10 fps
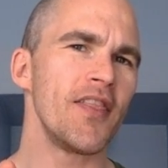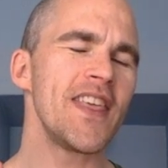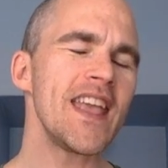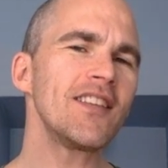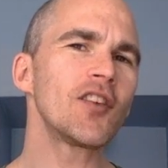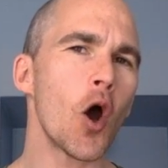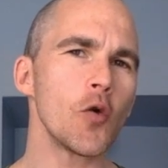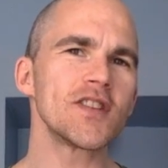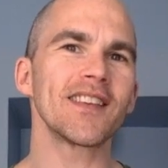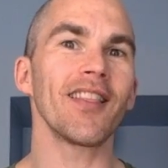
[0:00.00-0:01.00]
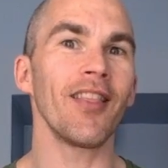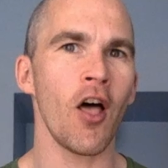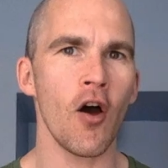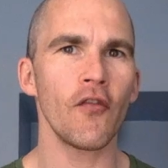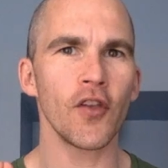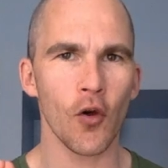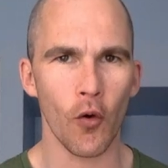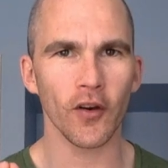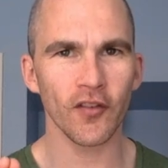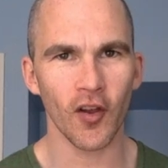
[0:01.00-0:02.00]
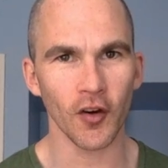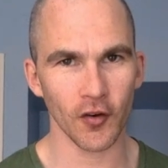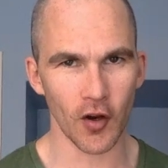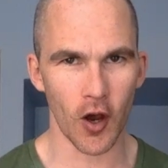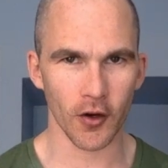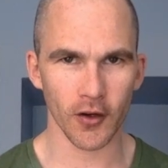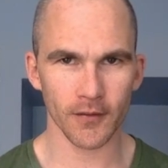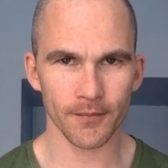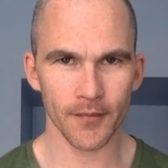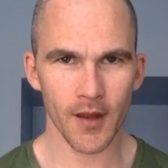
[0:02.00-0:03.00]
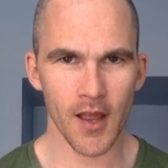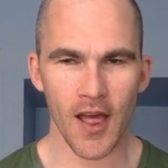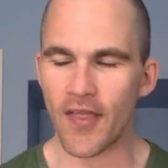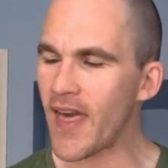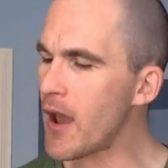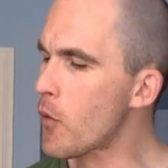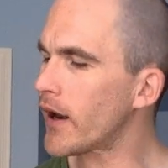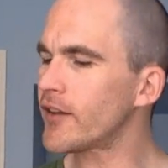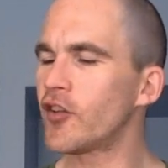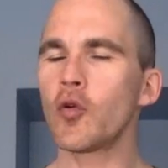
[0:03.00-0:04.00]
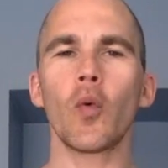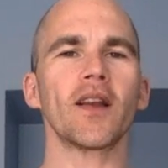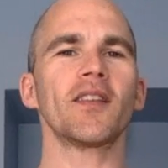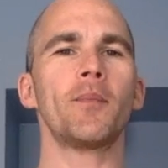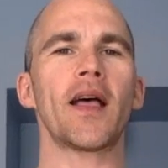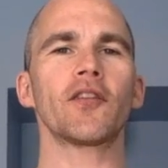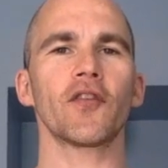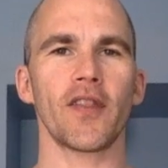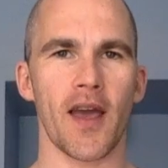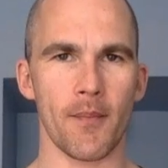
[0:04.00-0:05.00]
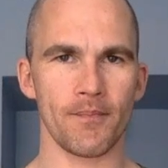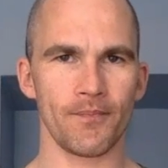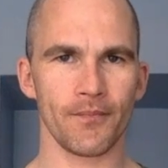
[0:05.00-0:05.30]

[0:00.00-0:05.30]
these coaches love your son or daughter. They want to do what is best for them.